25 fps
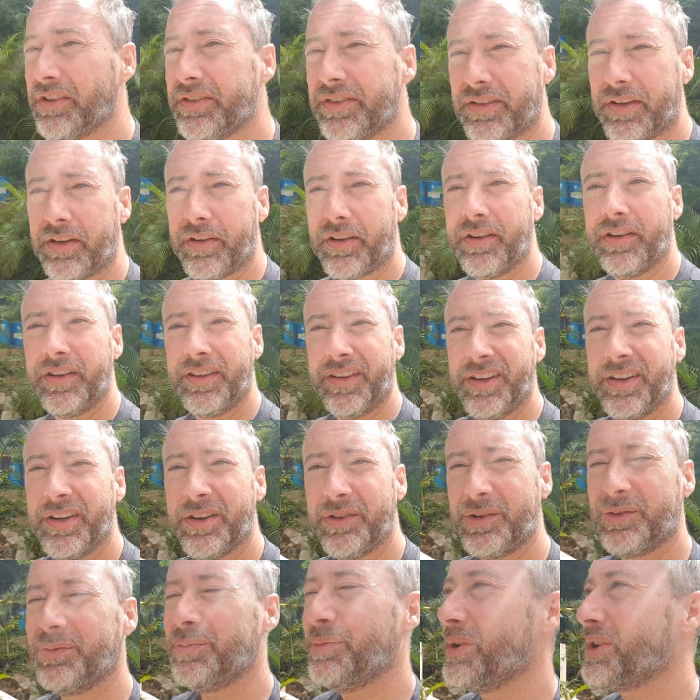so you
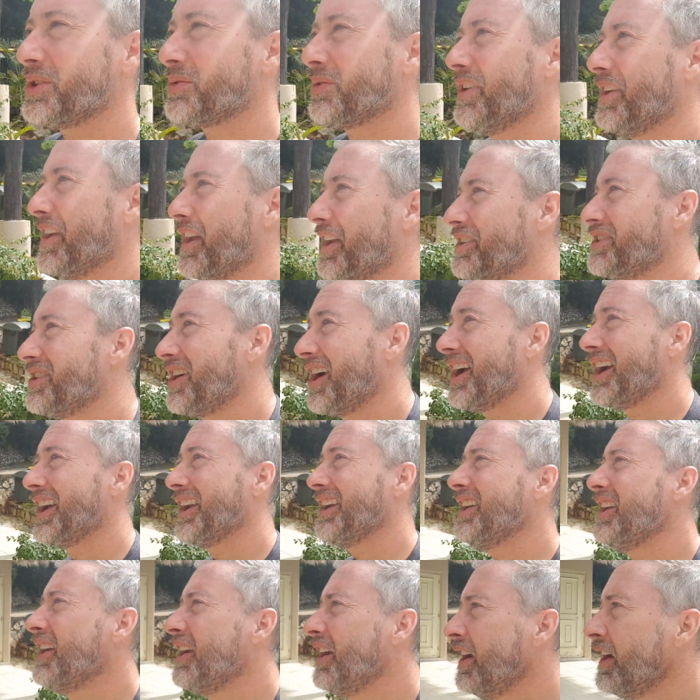know which one I
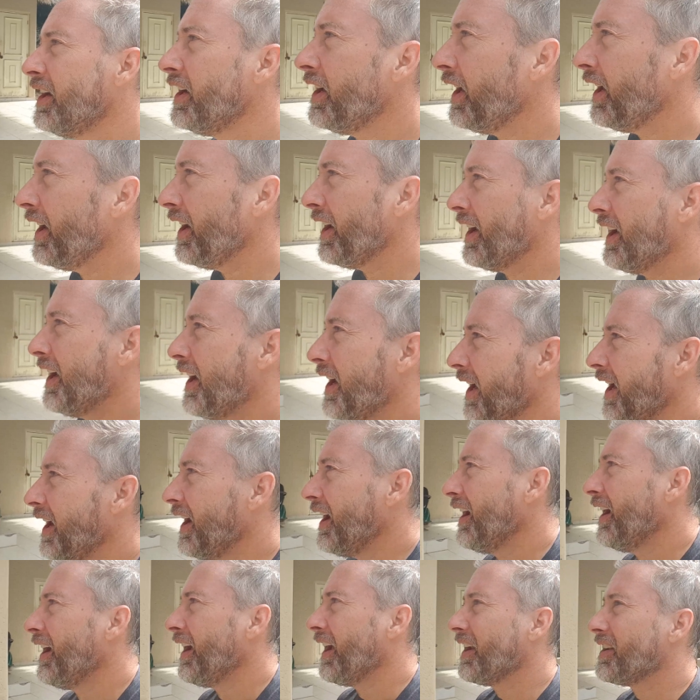tried.
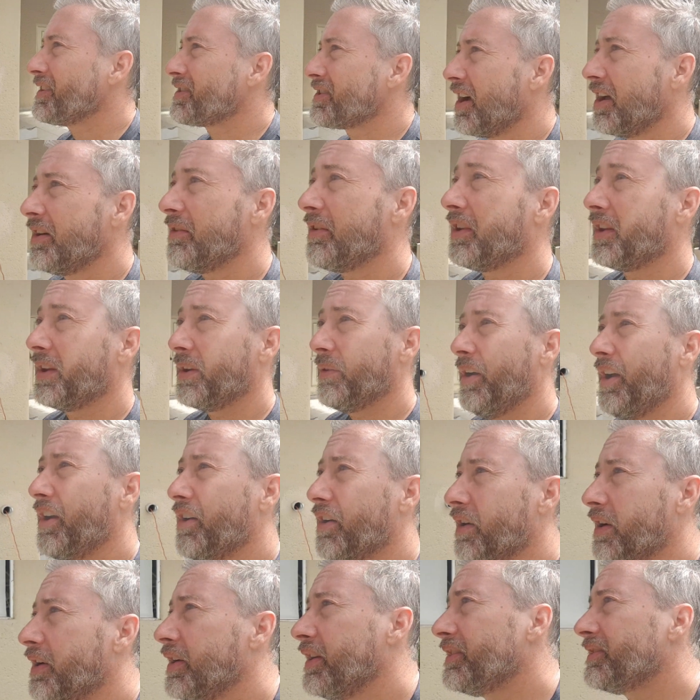And it's gone really
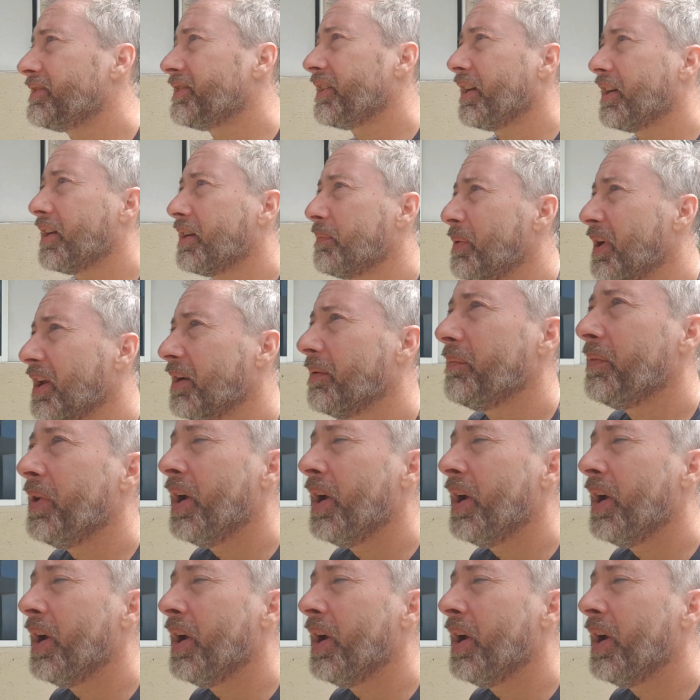well. It's like I